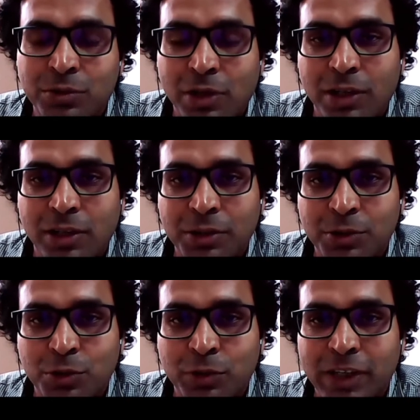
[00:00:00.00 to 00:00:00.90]
you know,
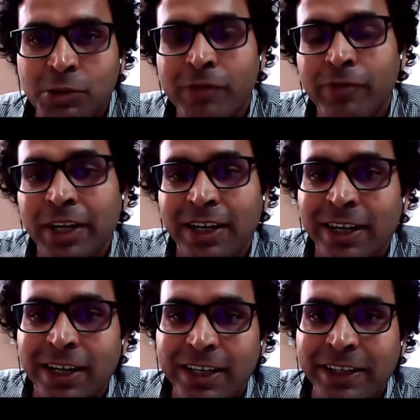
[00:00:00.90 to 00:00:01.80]
so far. You have very
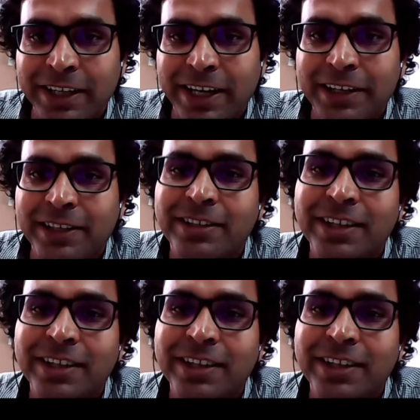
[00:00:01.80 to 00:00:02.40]
clearly indicated